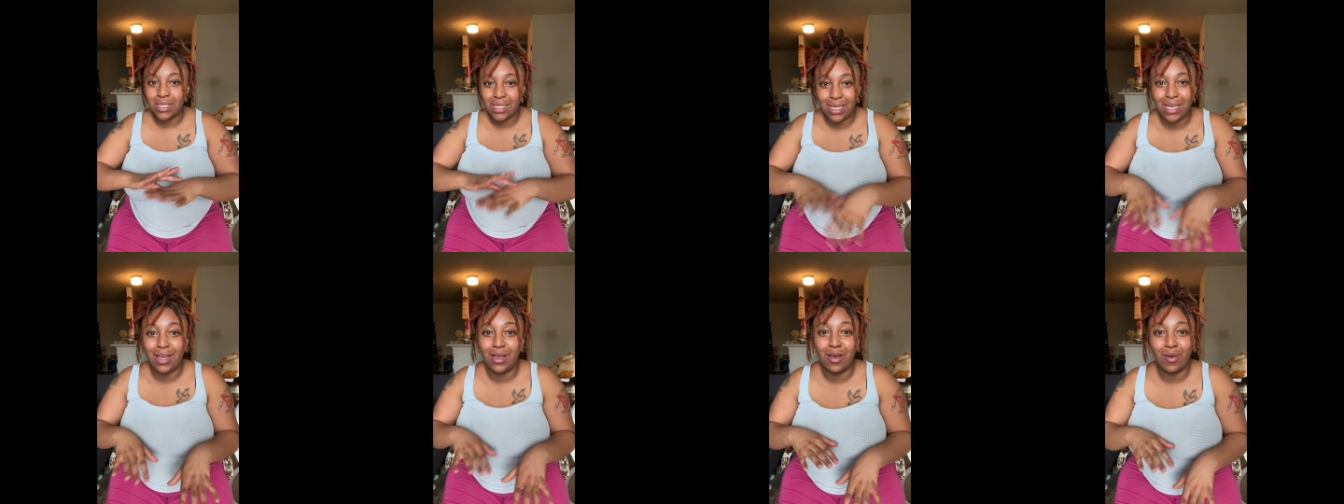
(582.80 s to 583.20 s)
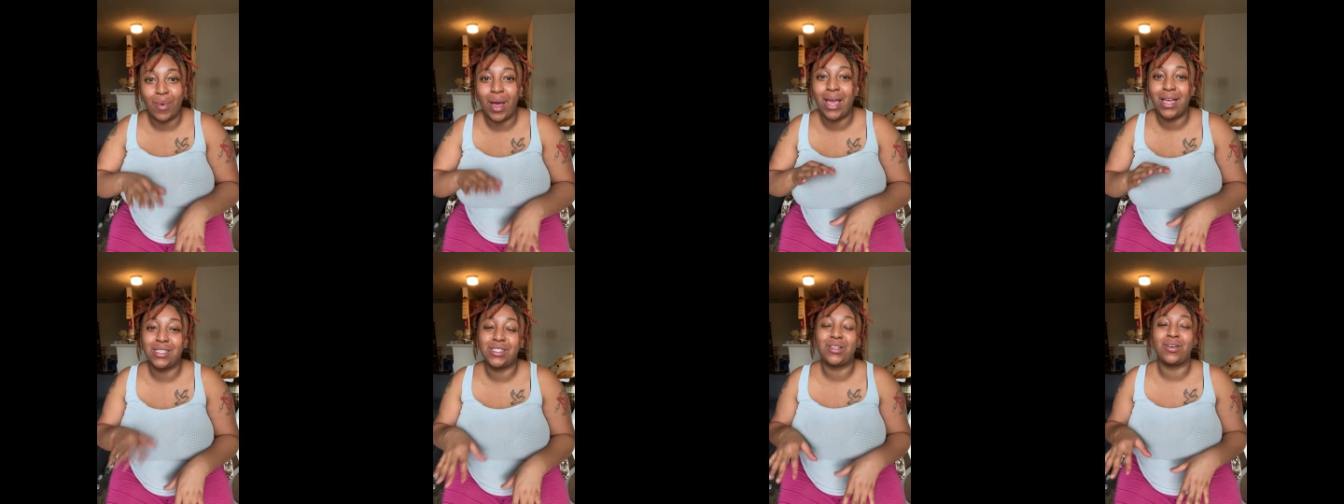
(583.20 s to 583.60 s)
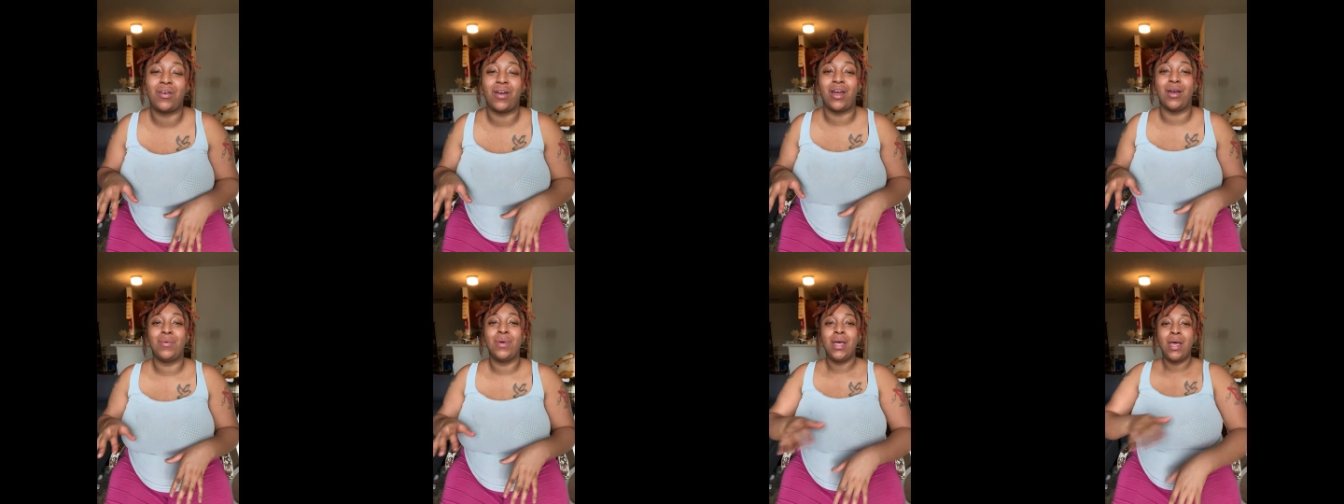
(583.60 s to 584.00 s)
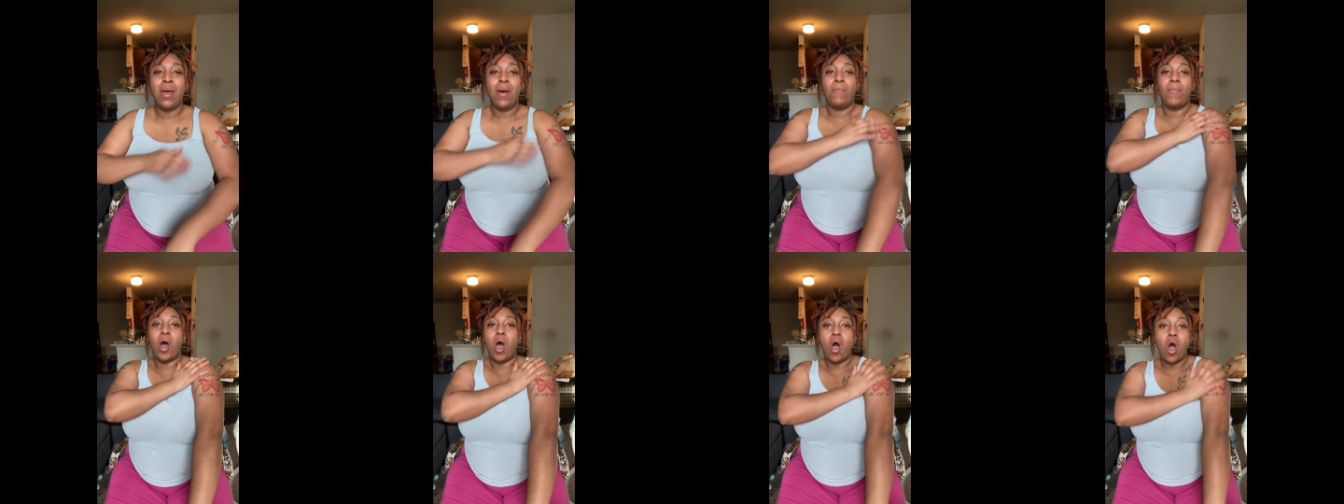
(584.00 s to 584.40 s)
see on my Instagram.
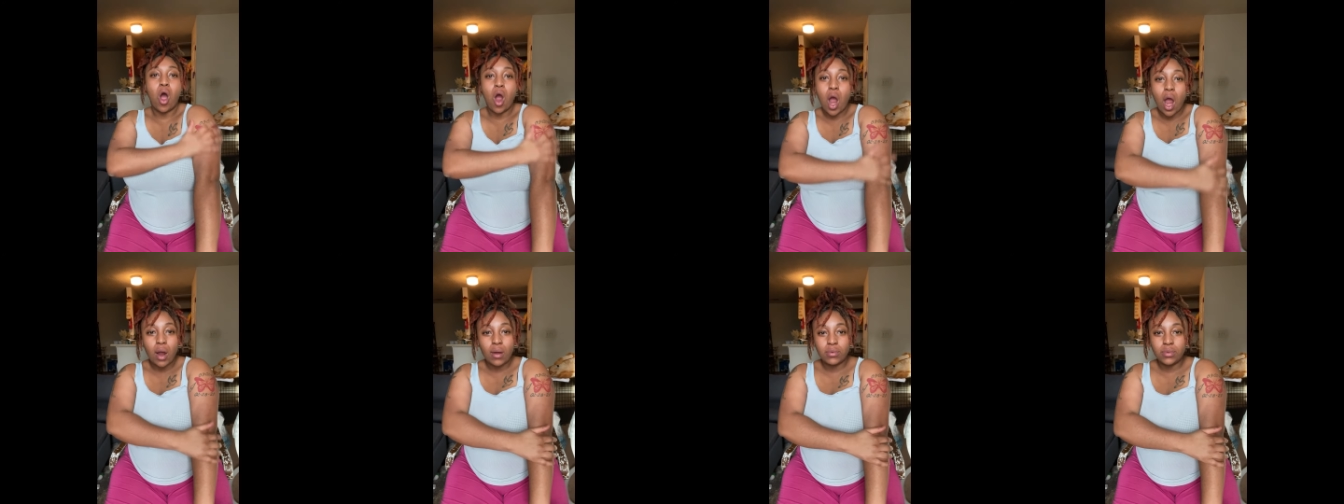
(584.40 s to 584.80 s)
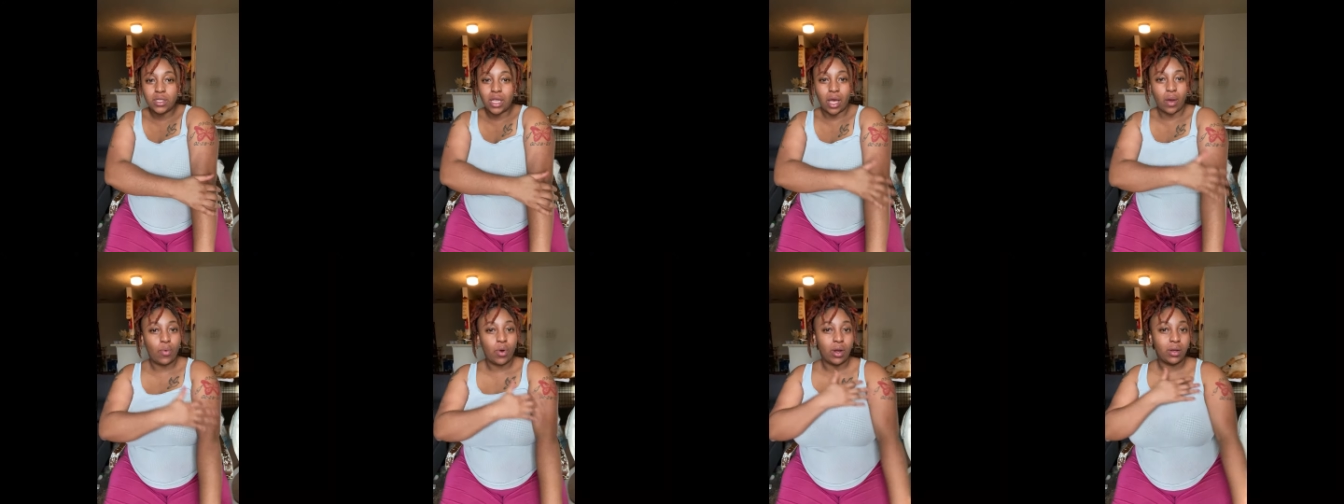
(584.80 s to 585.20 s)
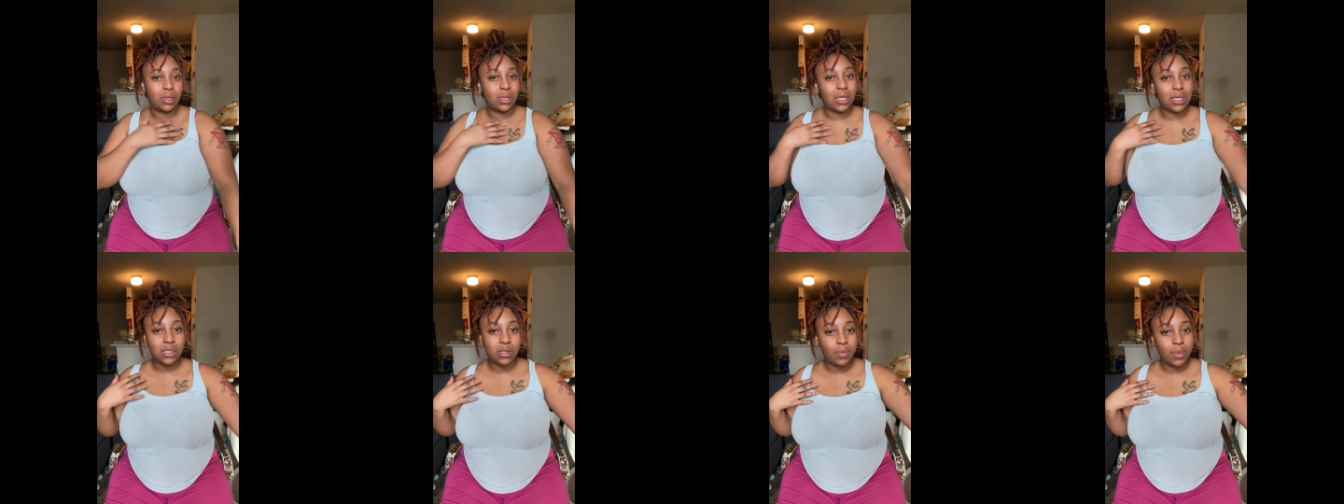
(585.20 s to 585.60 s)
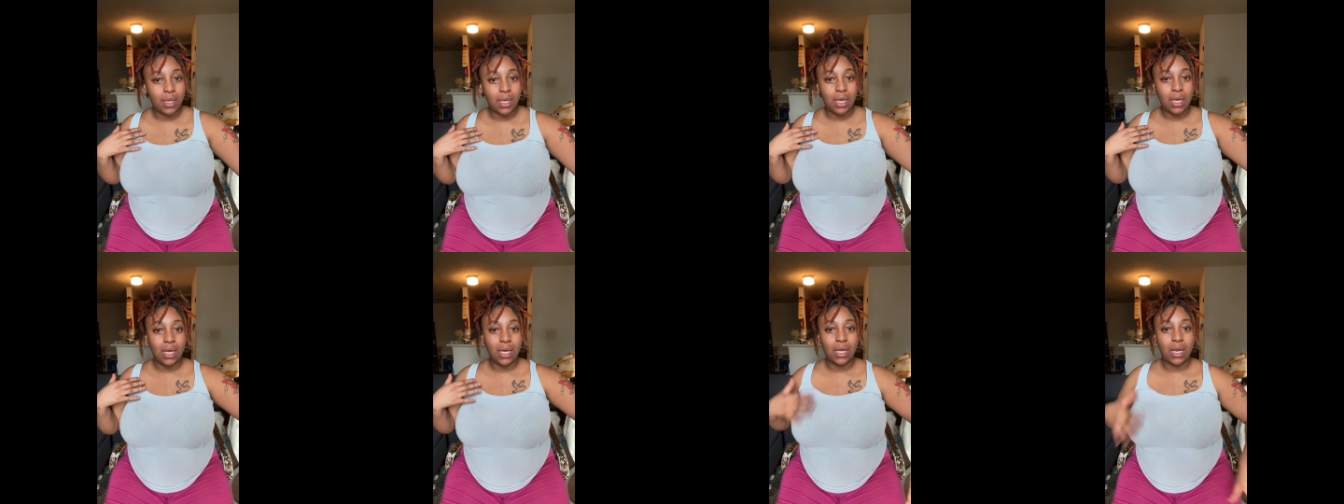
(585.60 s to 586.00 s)
My arms, they weren't this
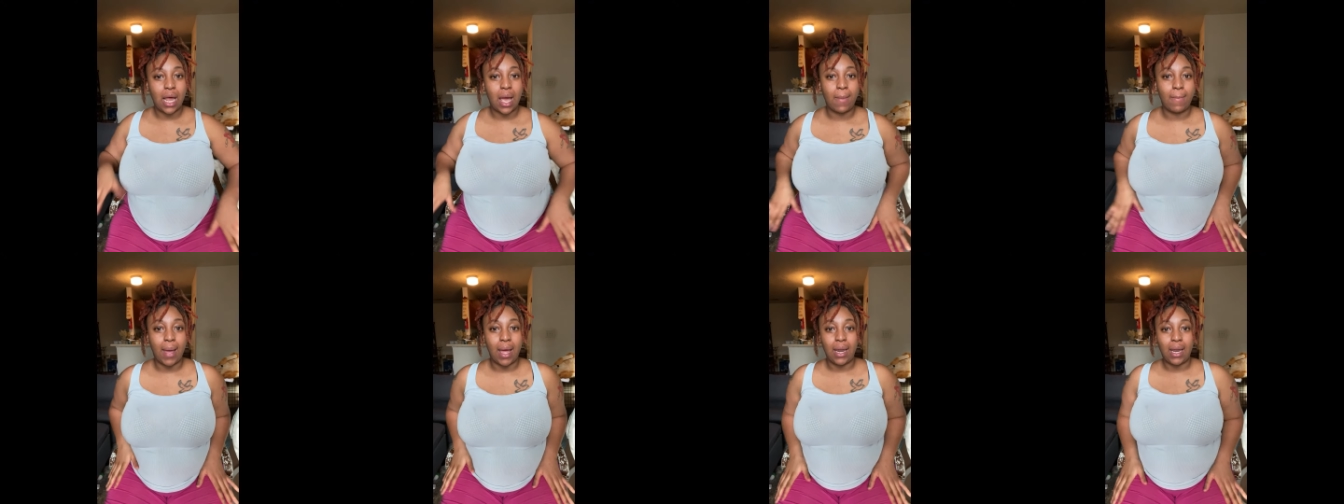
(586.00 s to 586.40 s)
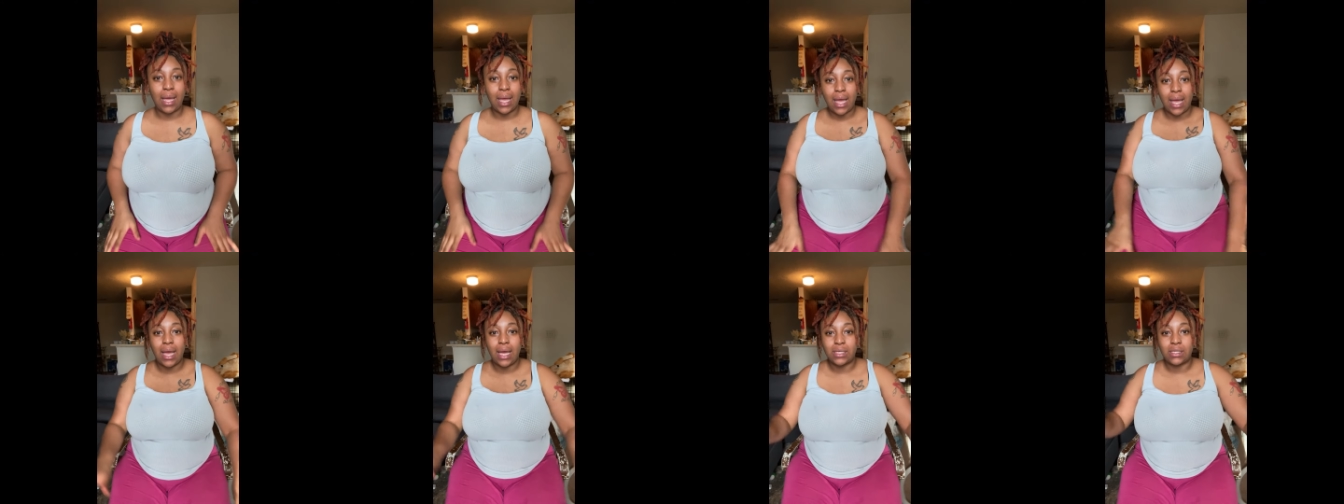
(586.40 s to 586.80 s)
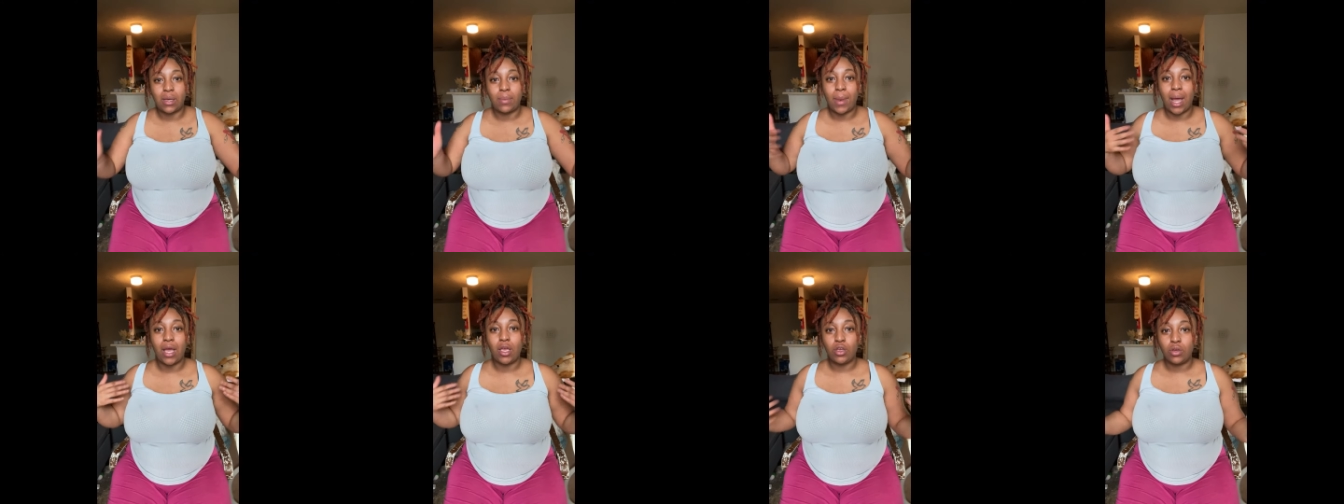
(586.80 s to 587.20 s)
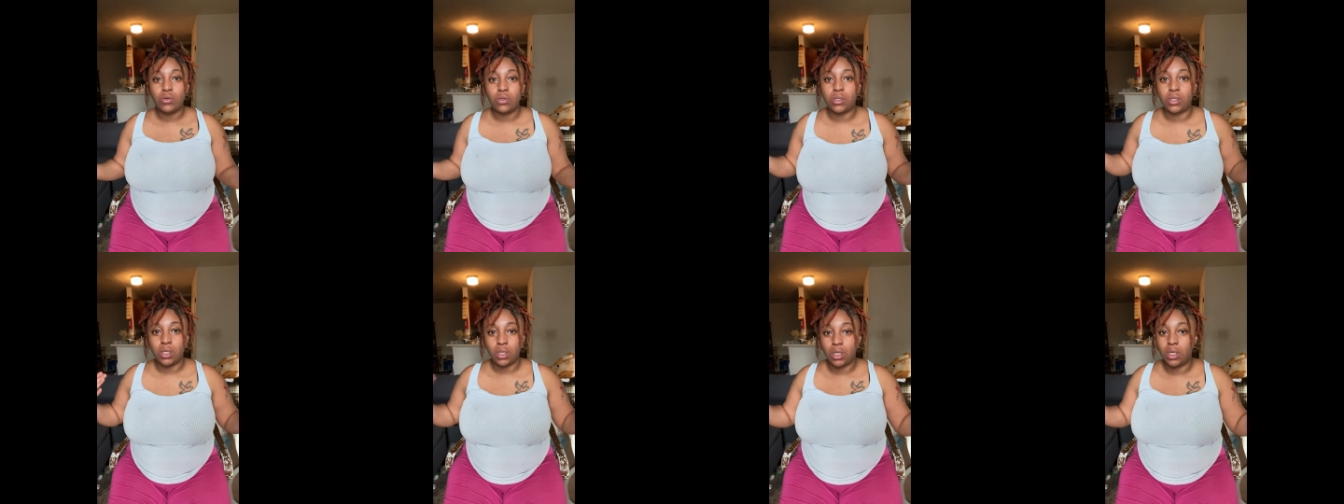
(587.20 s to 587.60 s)
big. Like my legs, I'm not
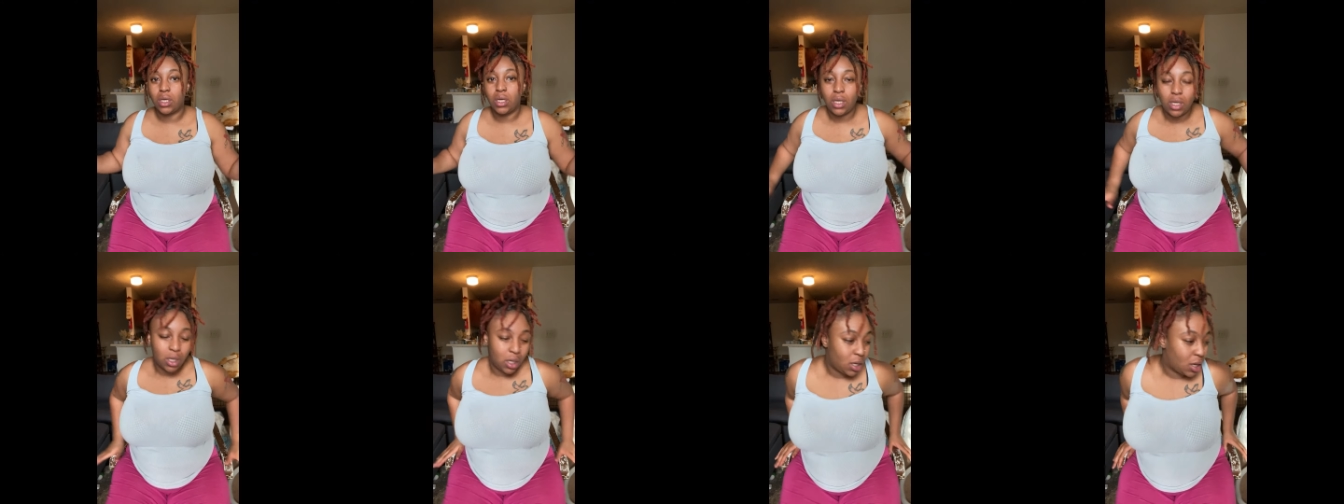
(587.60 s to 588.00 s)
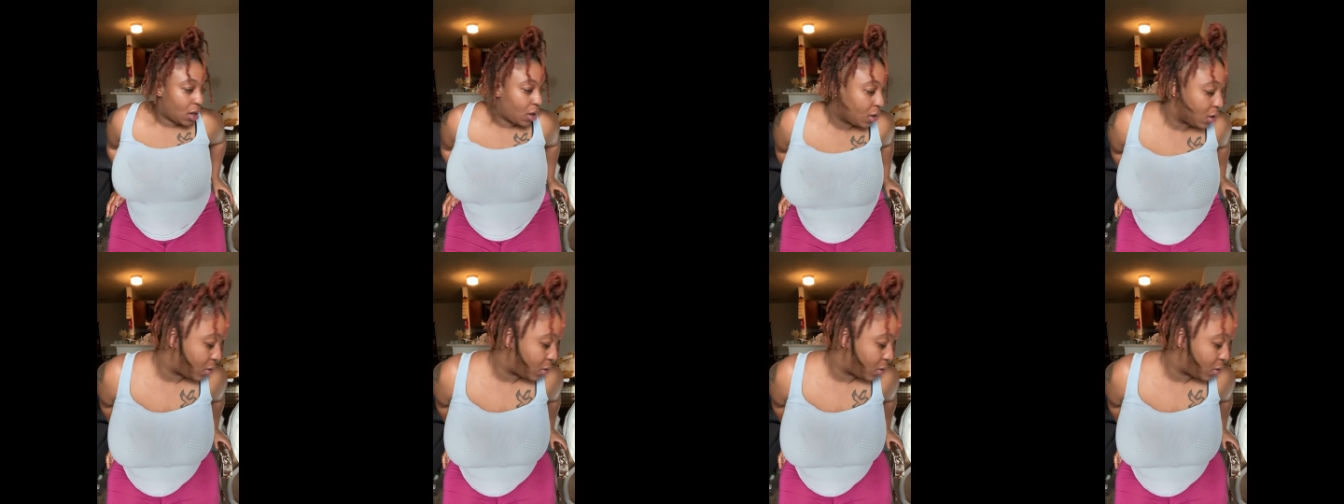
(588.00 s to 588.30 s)
used to, hold